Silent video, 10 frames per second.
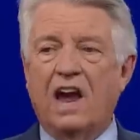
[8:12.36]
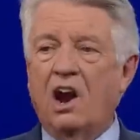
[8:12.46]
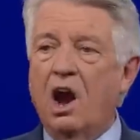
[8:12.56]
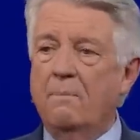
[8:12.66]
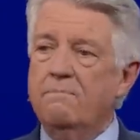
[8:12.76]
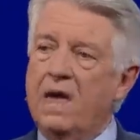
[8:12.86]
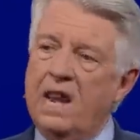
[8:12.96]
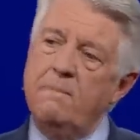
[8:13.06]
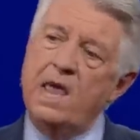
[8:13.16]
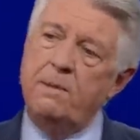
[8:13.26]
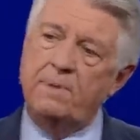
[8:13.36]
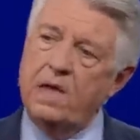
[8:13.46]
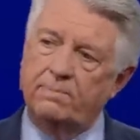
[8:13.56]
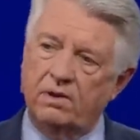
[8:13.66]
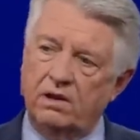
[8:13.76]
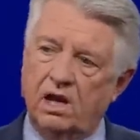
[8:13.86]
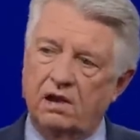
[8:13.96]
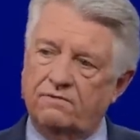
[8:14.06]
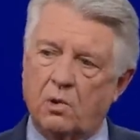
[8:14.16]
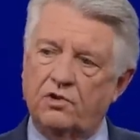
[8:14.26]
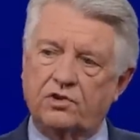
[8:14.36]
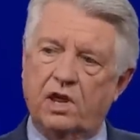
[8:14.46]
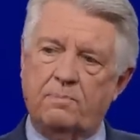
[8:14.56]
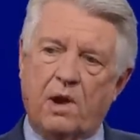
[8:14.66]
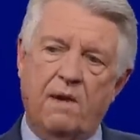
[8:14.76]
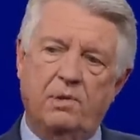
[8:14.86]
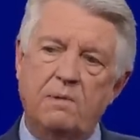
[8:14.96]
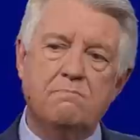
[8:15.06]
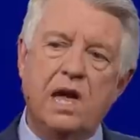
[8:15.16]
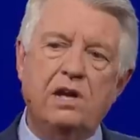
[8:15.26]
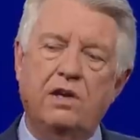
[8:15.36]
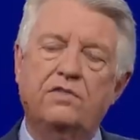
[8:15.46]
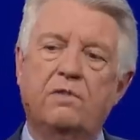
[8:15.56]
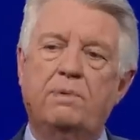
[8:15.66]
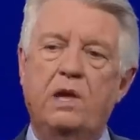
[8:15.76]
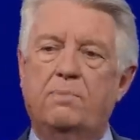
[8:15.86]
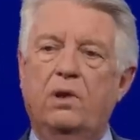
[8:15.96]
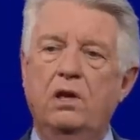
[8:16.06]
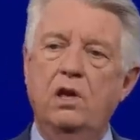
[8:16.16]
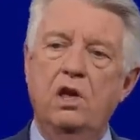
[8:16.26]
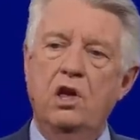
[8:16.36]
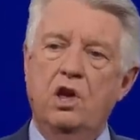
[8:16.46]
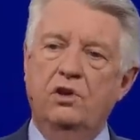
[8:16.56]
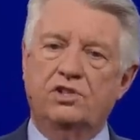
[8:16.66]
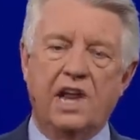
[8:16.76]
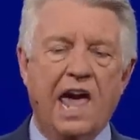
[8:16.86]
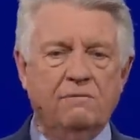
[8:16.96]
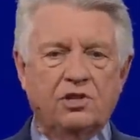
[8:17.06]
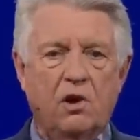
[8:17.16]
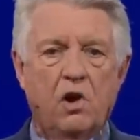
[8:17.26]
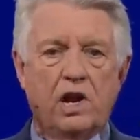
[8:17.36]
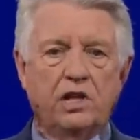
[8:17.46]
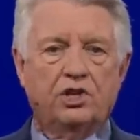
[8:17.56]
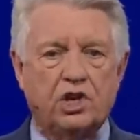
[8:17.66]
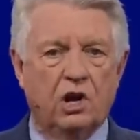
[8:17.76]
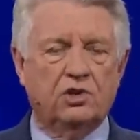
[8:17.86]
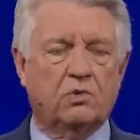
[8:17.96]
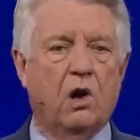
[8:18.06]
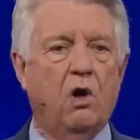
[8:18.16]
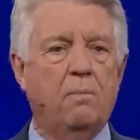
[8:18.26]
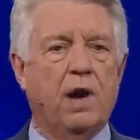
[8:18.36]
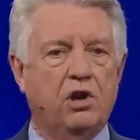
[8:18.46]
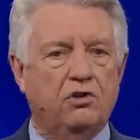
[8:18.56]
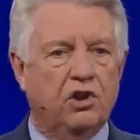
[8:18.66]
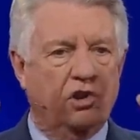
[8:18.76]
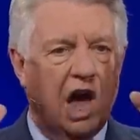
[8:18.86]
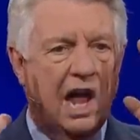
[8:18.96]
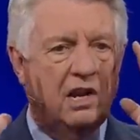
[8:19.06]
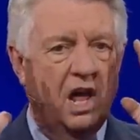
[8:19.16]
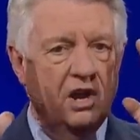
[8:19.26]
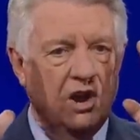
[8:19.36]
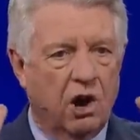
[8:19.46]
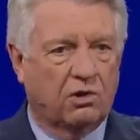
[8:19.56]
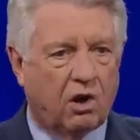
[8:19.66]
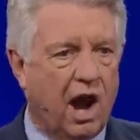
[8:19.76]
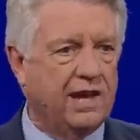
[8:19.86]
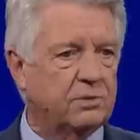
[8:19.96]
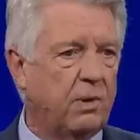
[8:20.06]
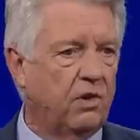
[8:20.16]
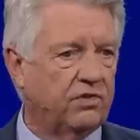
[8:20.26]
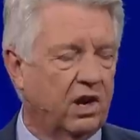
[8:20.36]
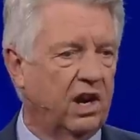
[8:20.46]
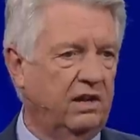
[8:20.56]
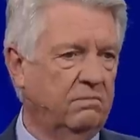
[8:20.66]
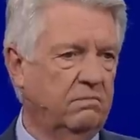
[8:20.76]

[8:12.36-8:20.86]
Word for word: there are many, many people, unfortunately, probably millions of people, whose names are on a church roll but who do not know Christ personally.